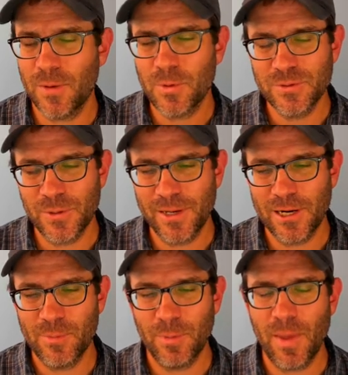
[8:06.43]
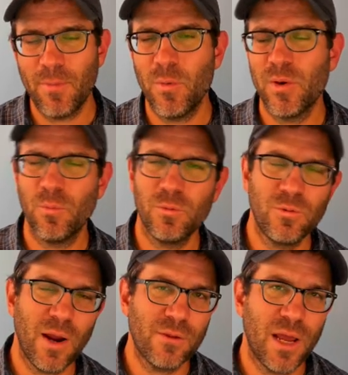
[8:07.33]
I won't do it here, but maybe we would
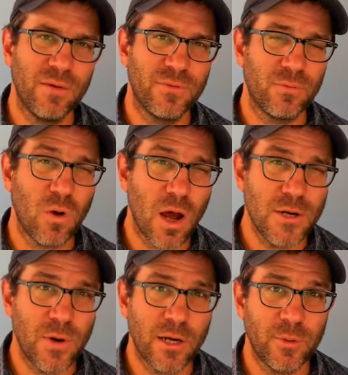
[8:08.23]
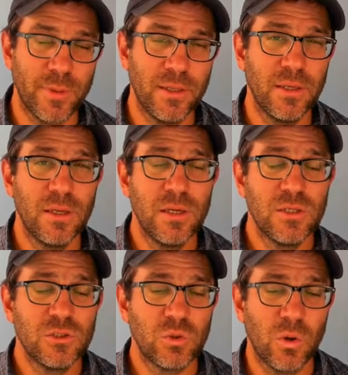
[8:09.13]
rather have the raw directory be
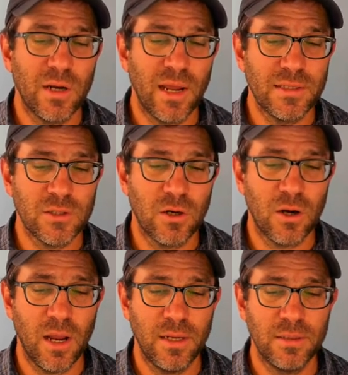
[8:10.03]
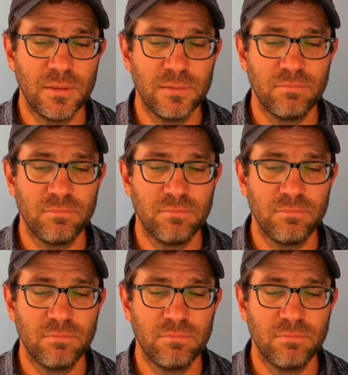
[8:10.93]
store it as rndb,